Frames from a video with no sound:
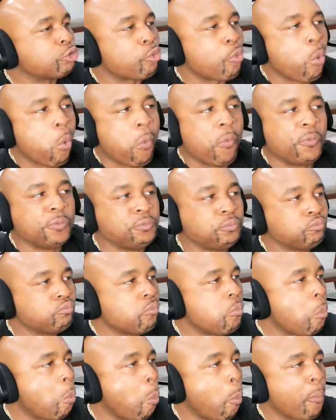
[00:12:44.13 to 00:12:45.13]
Husband give
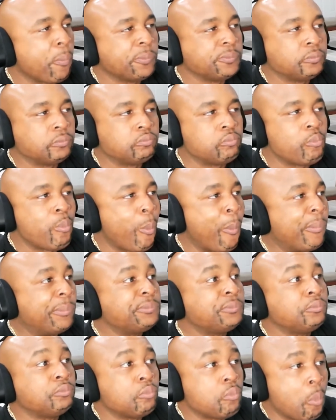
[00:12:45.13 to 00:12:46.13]
me ring, too.
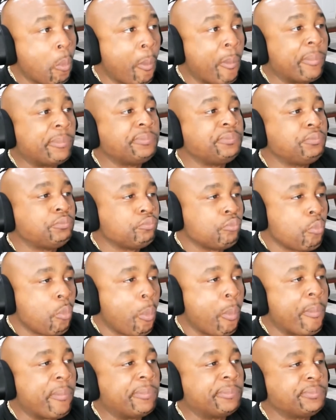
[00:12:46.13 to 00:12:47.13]
And it has
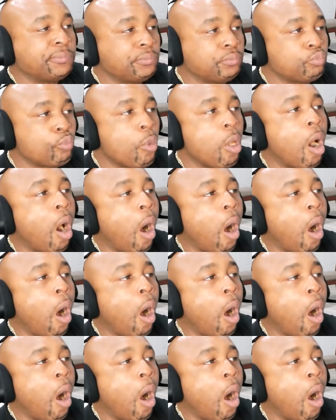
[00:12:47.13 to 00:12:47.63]
inscription.